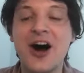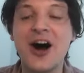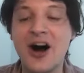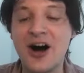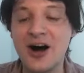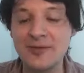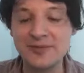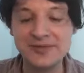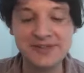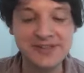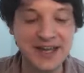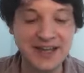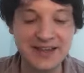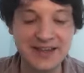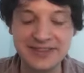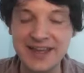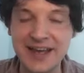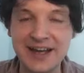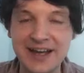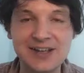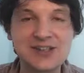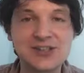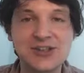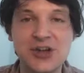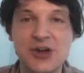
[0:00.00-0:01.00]
Um, Zay,
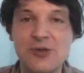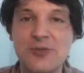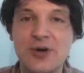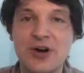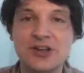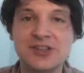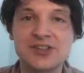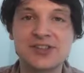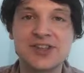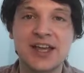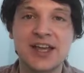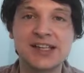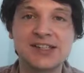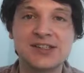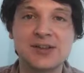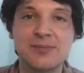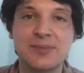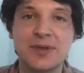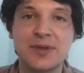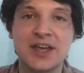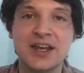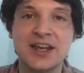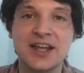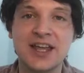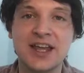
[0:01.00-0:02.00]
thanks so much. Thanks for
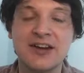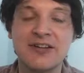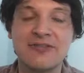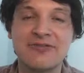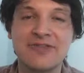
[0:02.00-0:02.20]
being here.